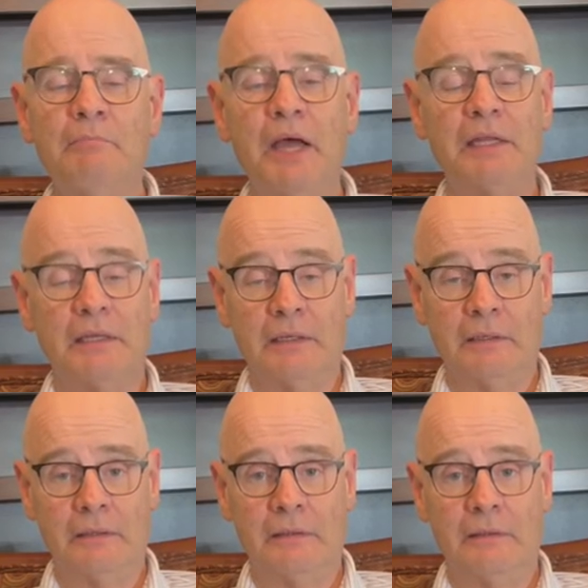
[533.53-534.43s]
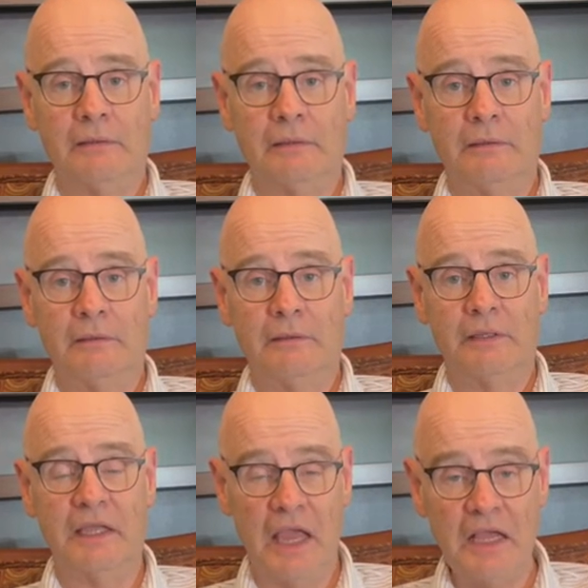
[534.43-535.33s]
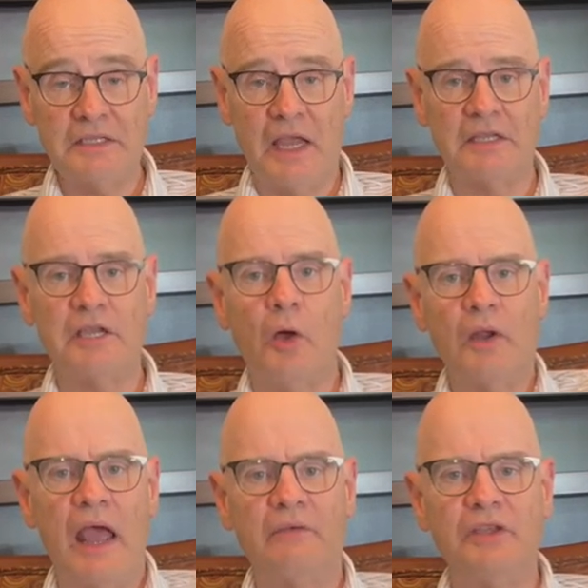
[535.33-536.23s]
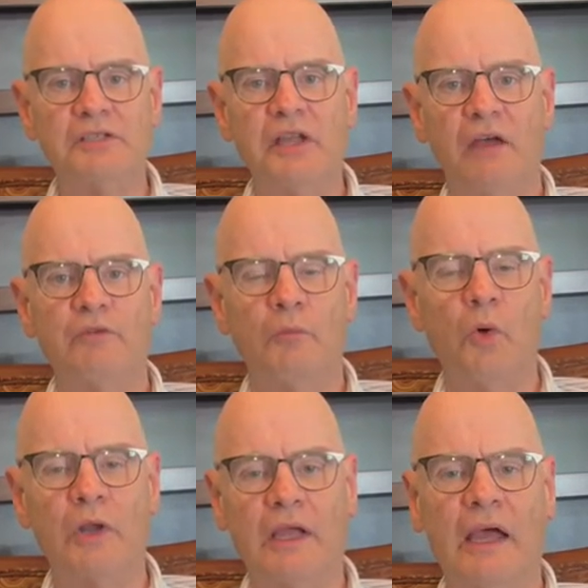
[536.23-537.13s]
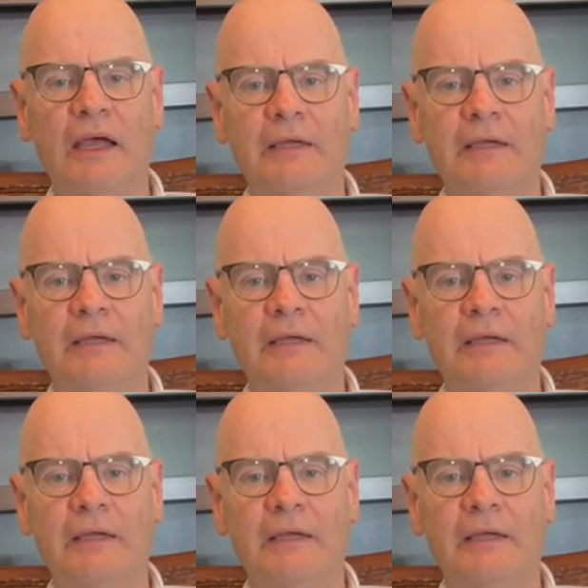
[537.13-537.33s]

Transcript: But the king says, go and have this done for Mordecai.